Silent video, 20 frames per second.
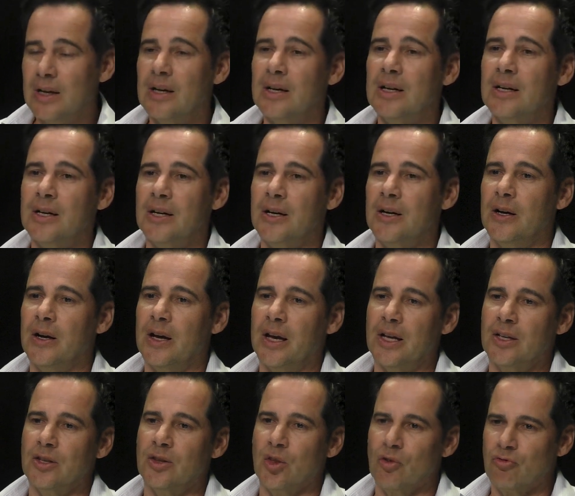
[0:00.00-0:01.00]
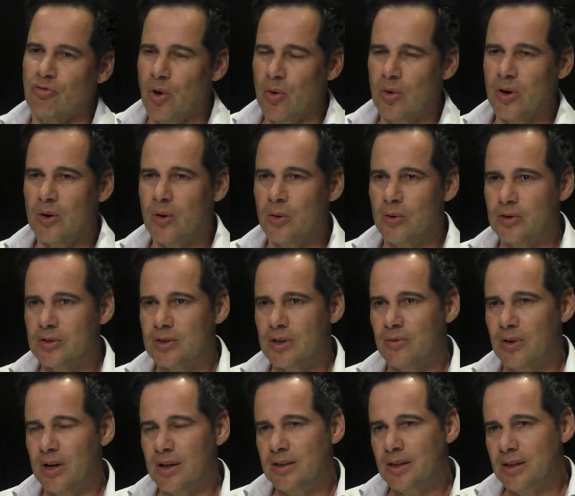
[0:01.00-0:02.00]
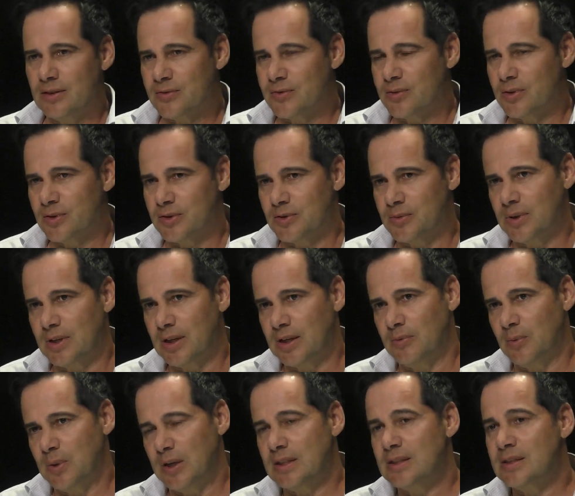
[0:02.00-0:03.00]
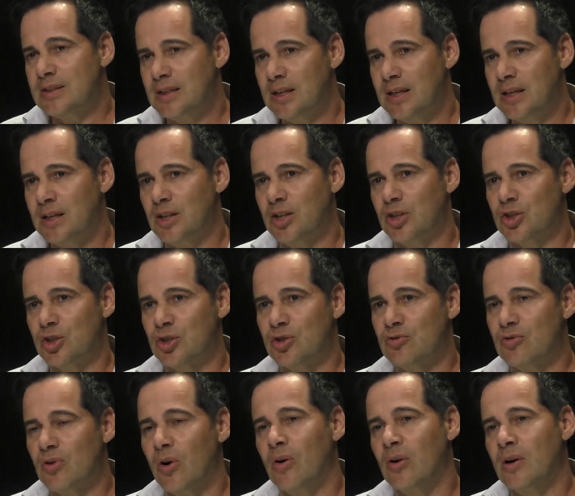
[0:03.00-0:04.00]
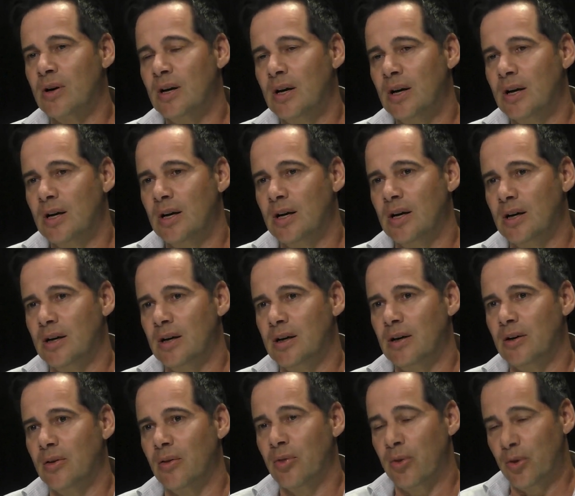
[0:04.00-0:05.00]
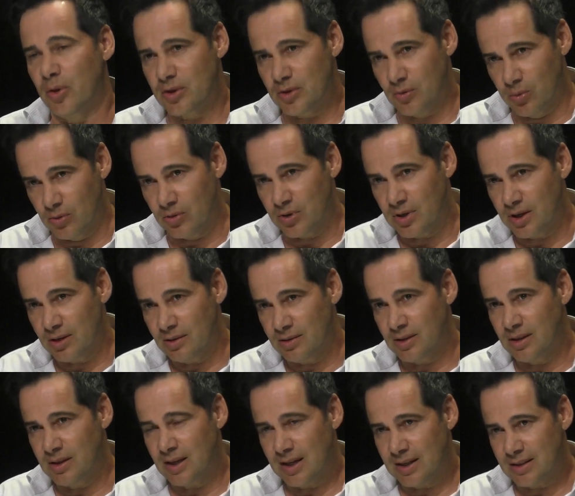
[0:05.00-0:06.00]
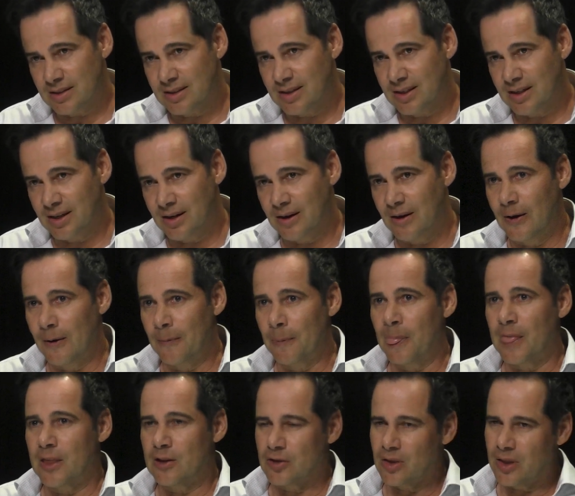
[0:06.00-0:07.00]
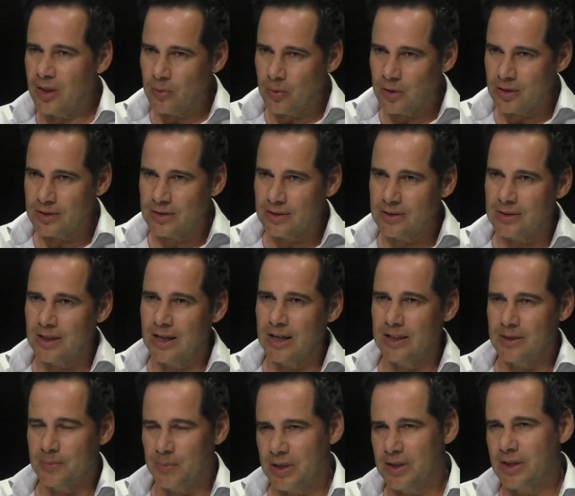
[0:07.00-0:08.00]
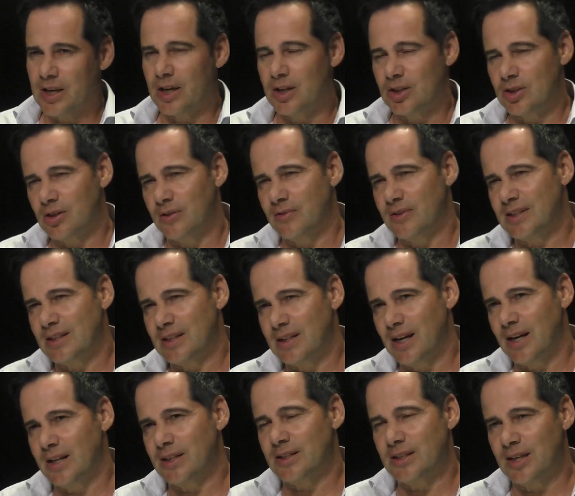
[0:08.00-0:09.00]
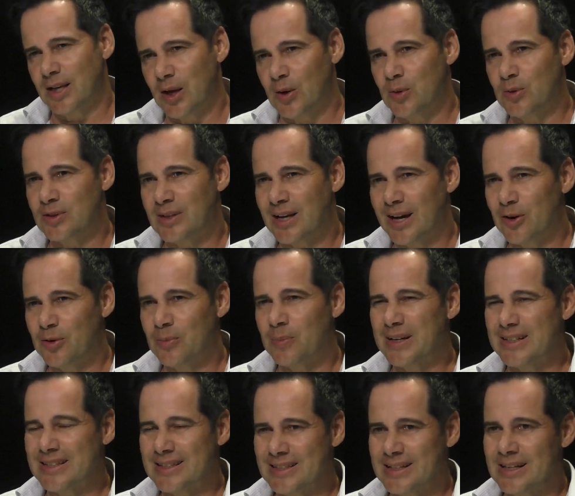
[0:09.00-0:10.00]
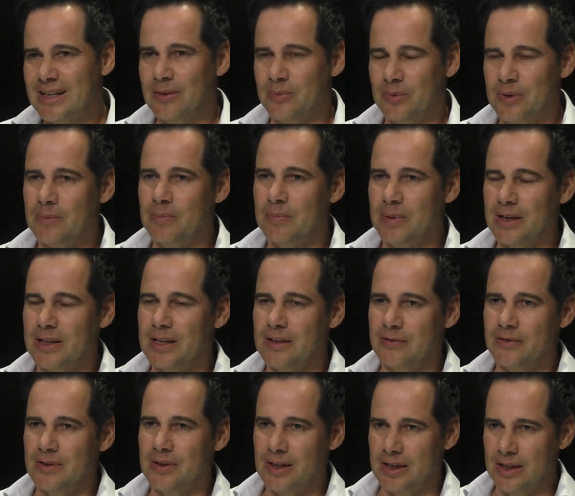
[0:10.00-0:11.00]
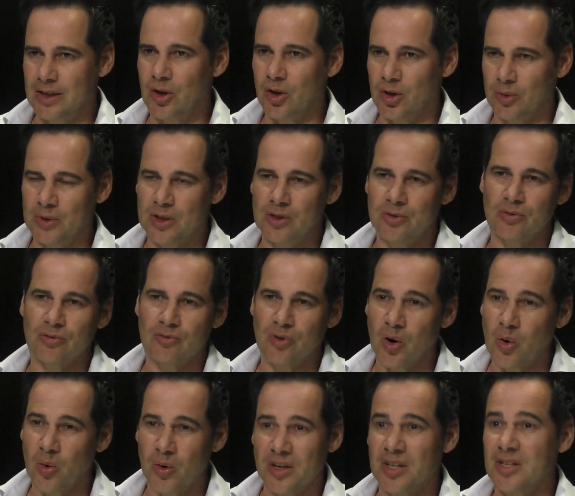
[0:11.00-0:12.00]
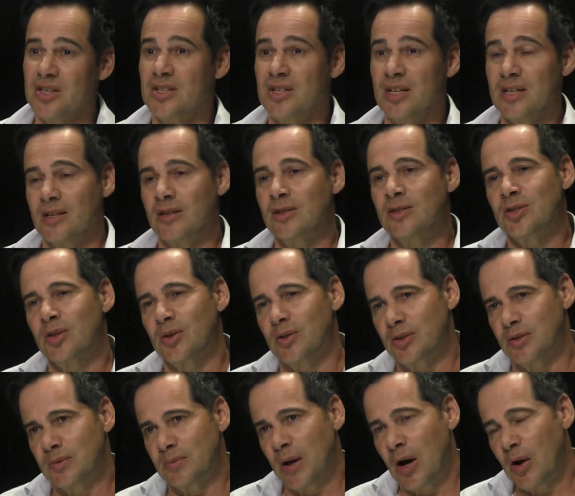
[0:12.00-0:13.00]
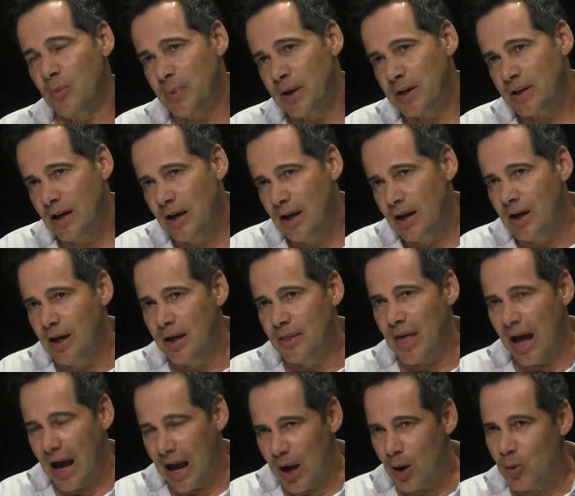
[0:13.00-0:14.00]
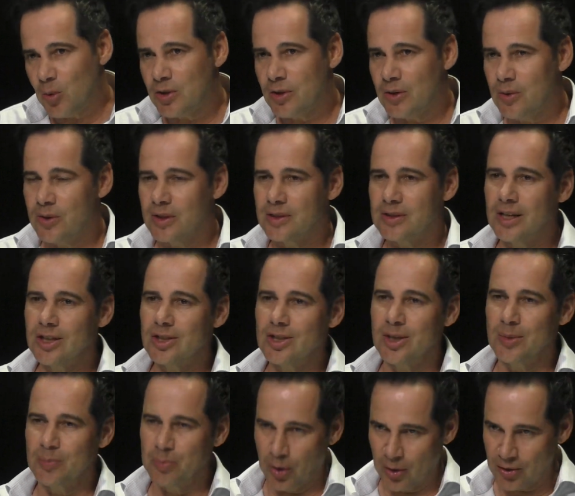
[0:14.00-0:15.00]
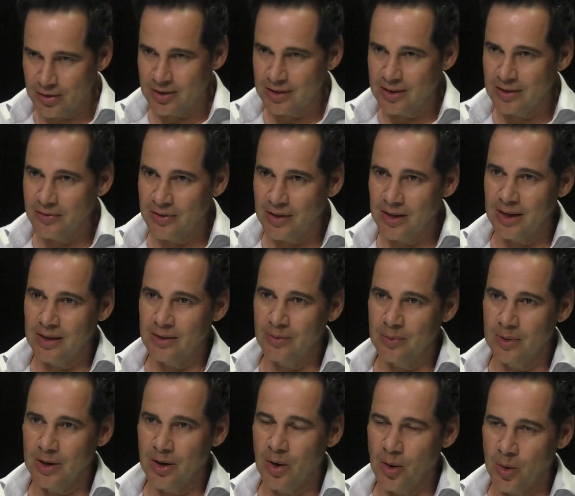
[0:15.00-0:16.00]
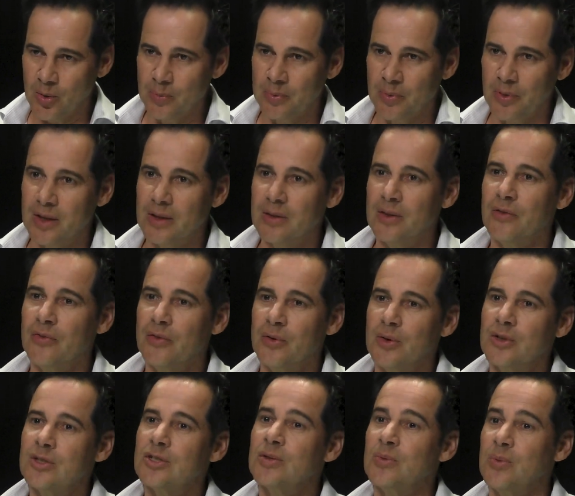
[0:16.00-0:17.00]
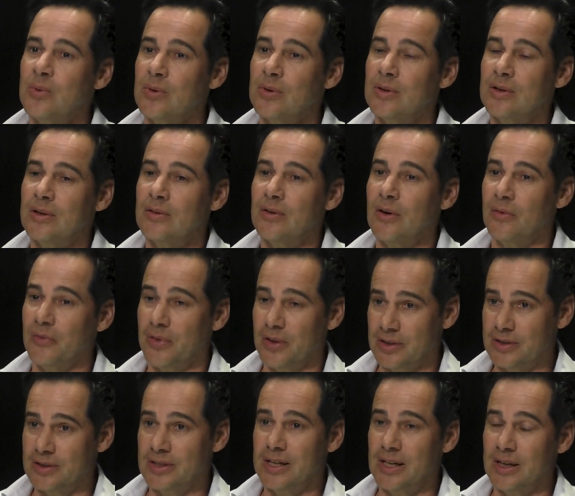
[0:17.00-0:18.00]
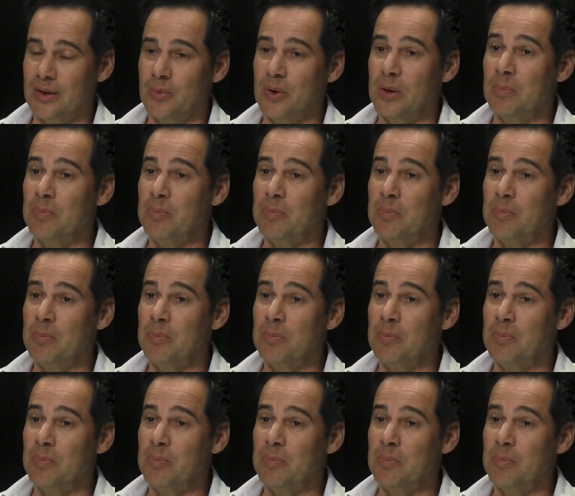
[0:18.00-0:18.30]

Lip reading: And the roller coaster ride, yes, of course, we had seen a strong third quarter last year. So there was expectation of a slight slowdown, but still we believed the economy to grow, and it didn't, so it's down. But the outlook is actually positive again. We hope that the first quarter of this year will